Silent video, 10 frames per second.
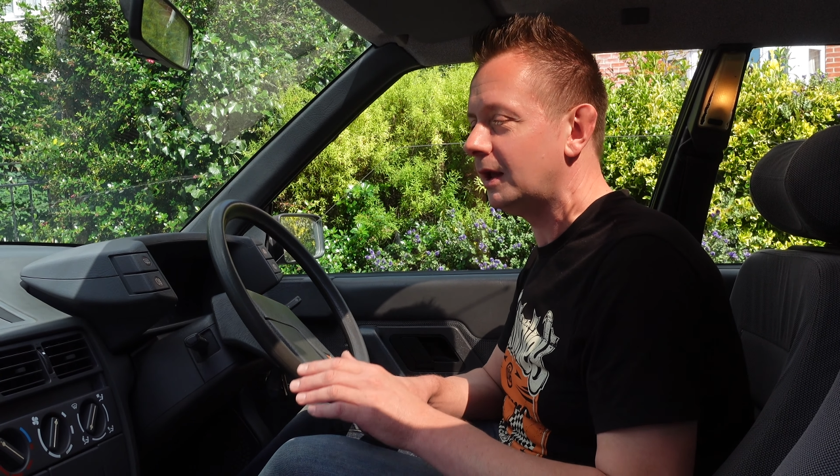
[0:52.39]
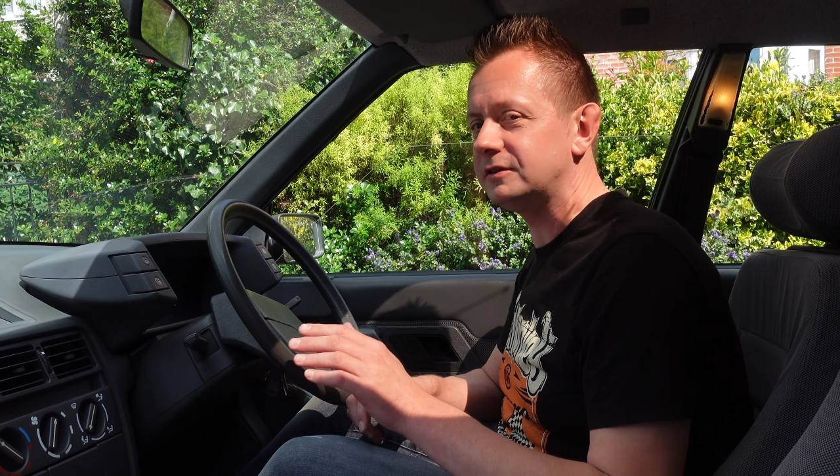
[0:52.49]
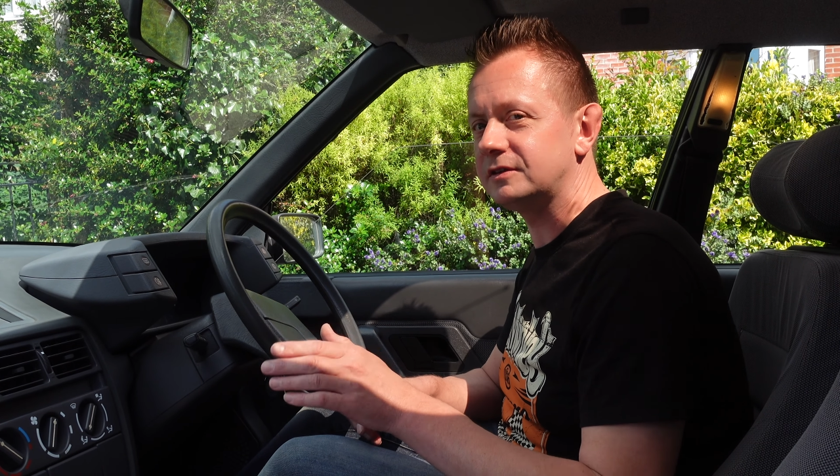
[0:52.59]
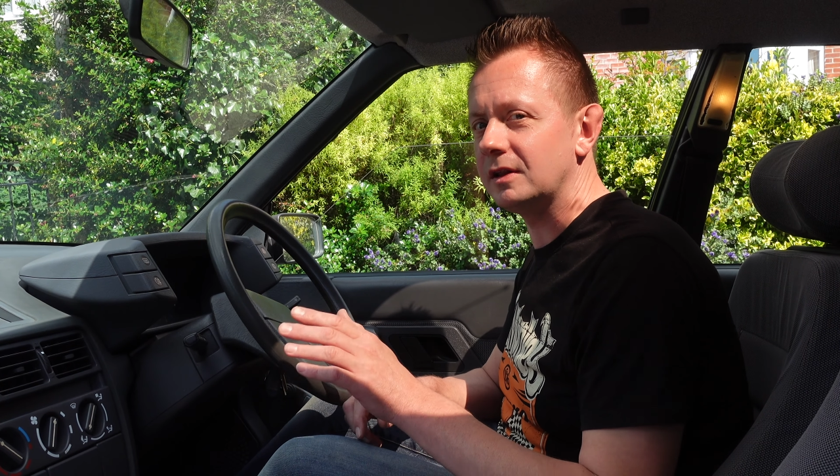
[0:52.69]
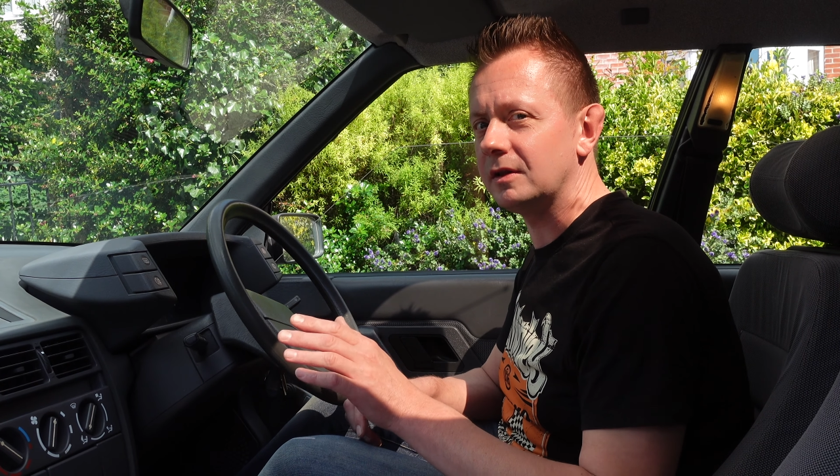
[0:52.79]

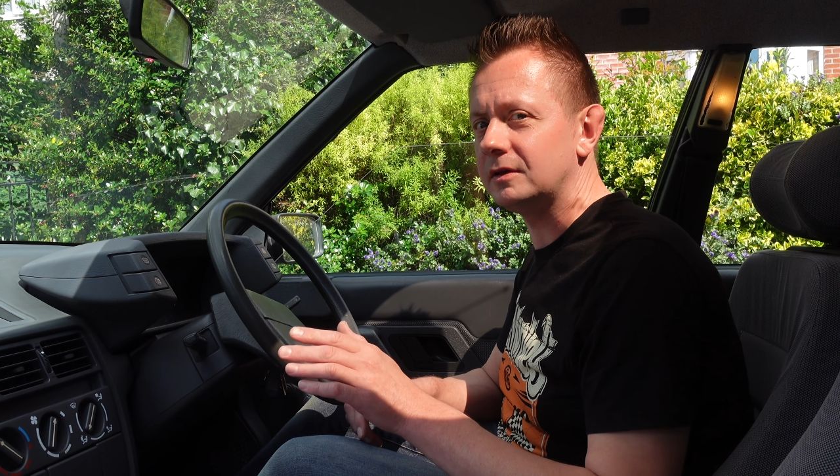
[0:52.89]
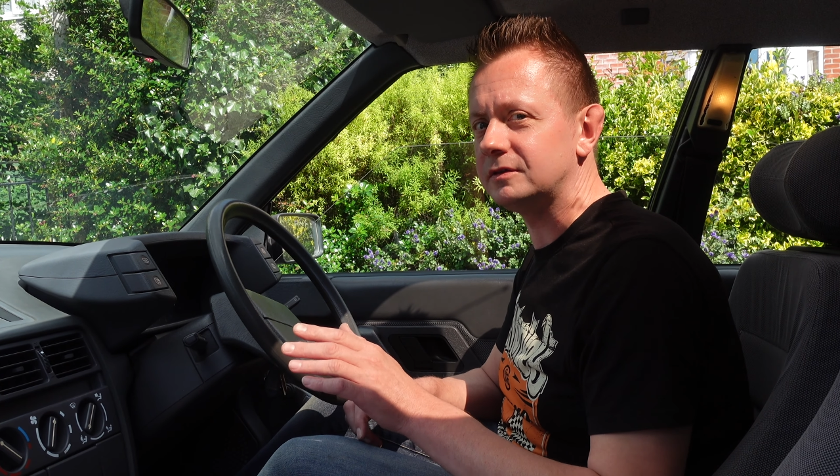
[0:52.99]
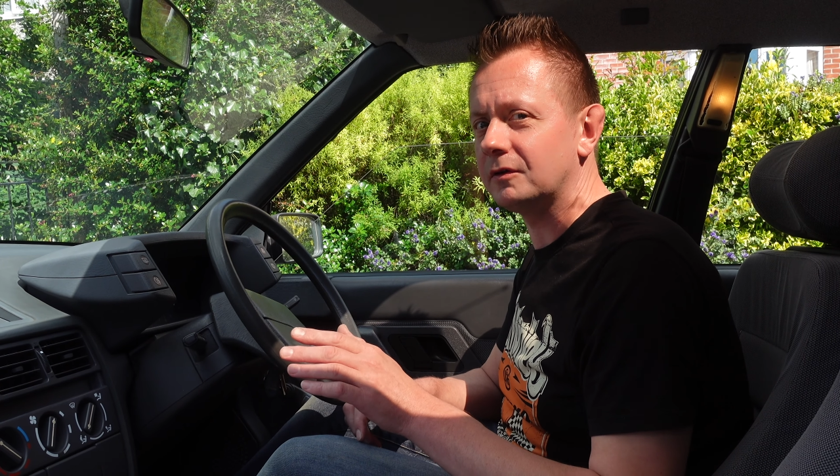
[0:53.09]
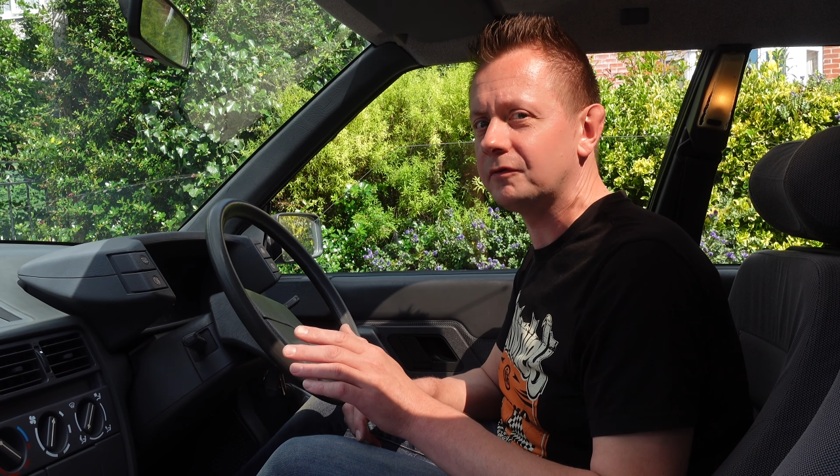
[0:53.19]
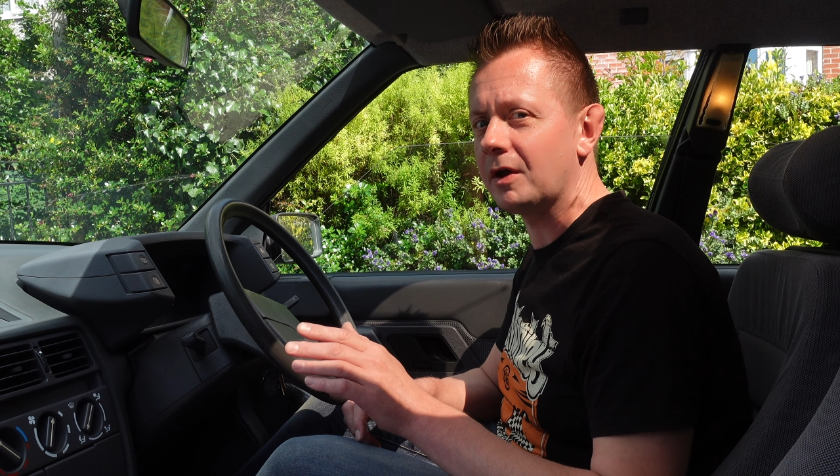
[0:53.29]
it's
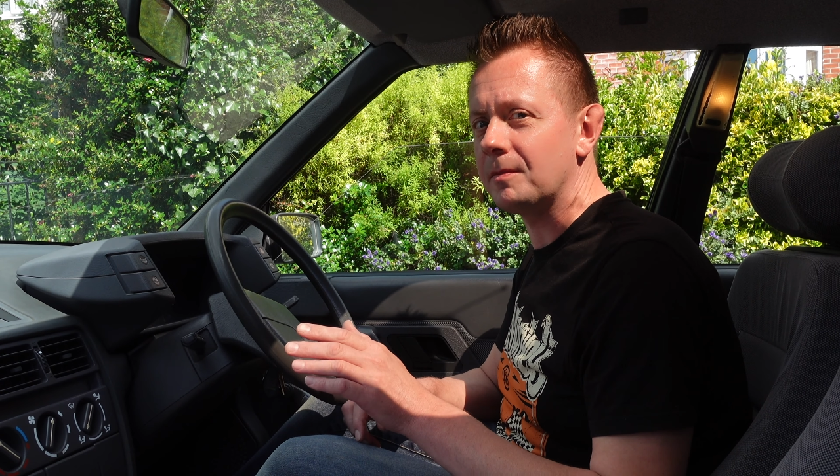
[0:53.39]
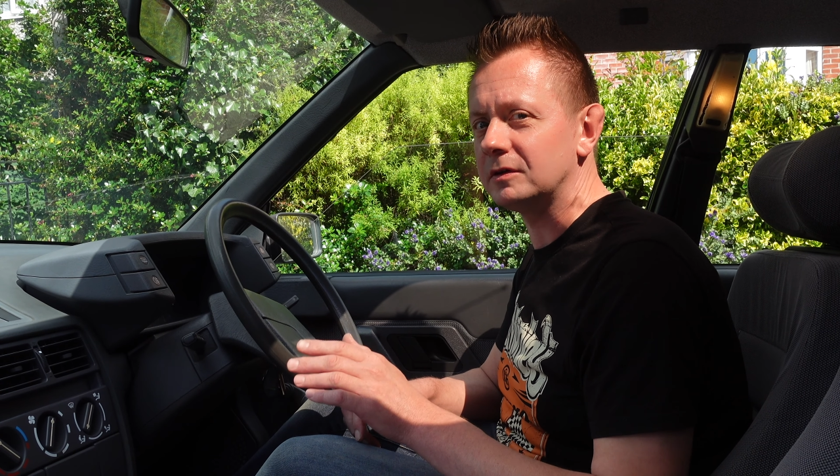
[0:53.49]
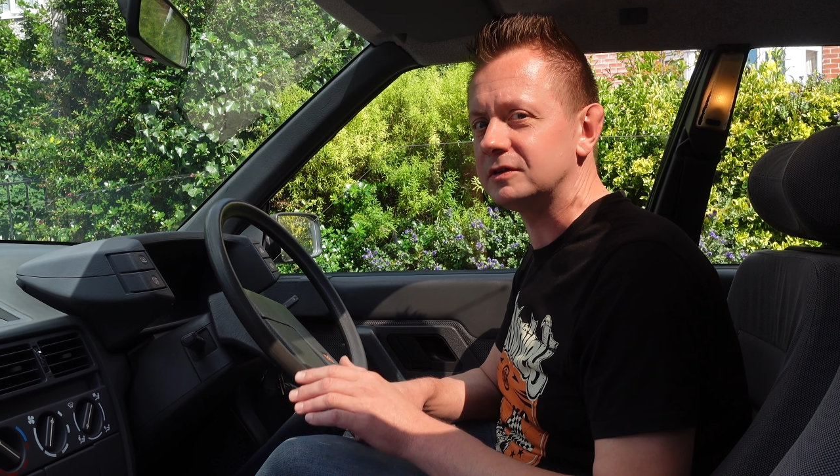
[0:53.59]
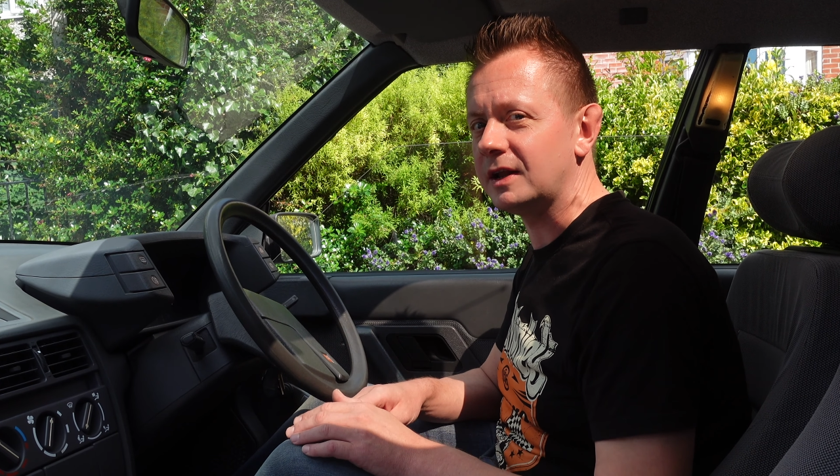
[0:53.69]
still very much